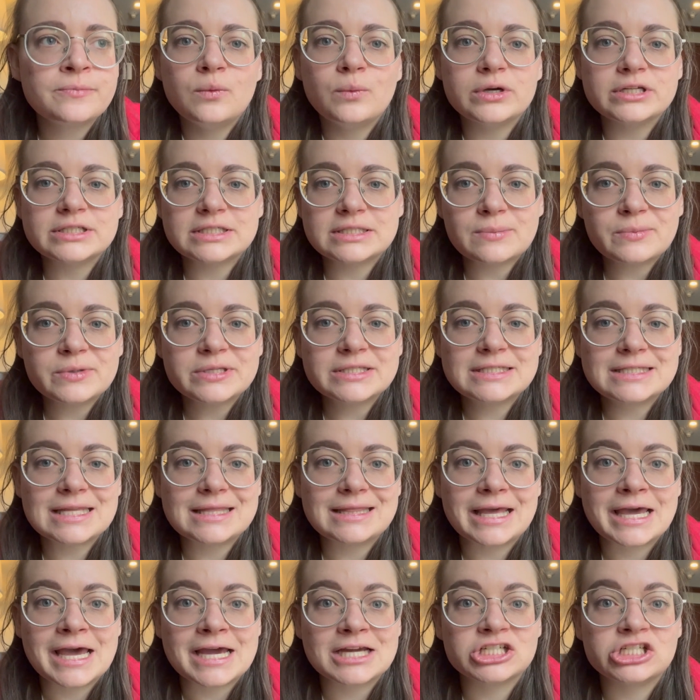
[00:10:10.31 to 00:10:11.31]
where someone said
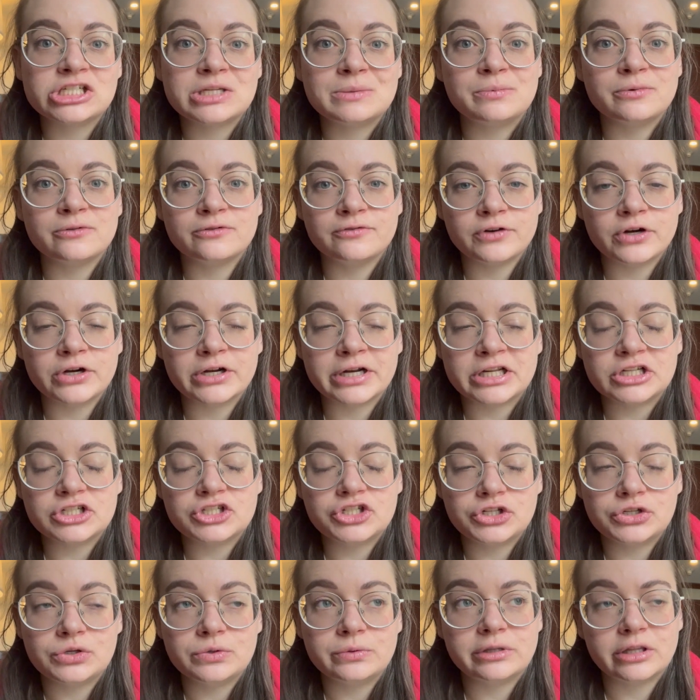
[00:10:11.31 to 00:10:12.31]
they actually preferred it
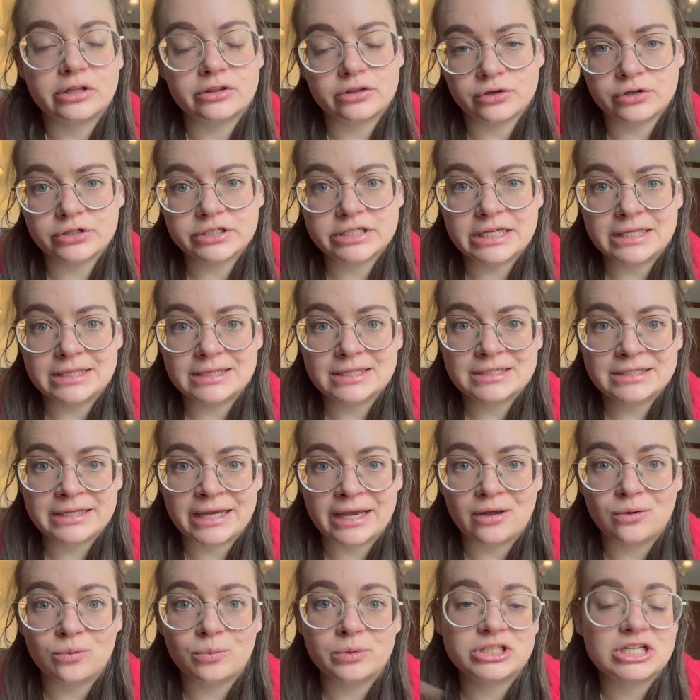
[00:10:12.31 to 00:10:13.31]
to The 13th
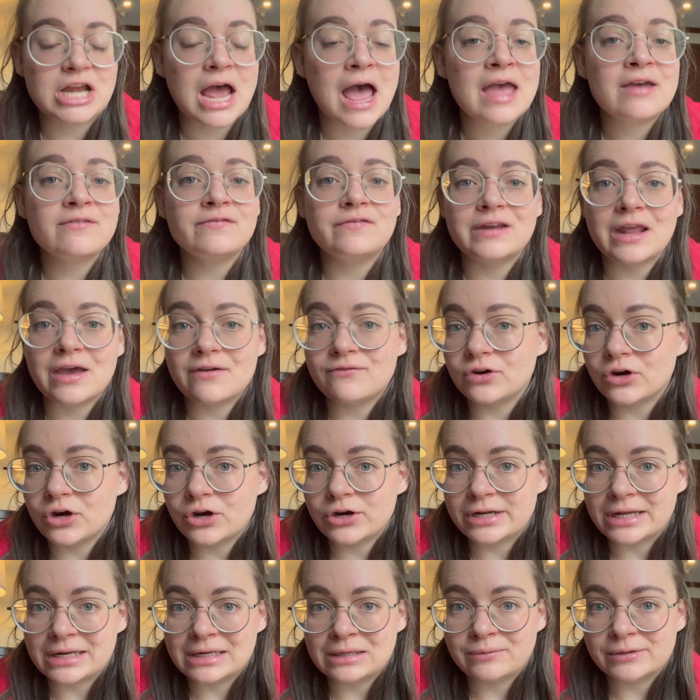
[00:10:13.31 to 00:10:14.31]
Tale, which I have never
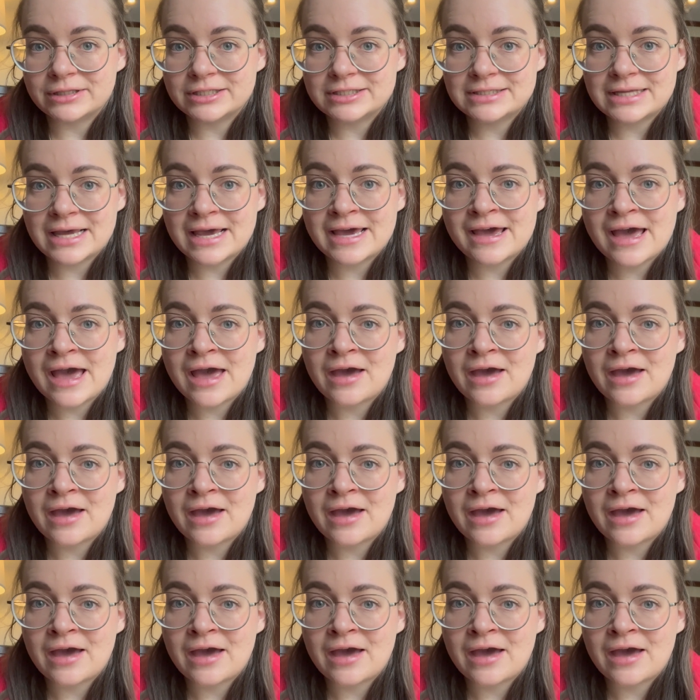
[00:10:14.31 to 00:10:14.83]
heard anyone say.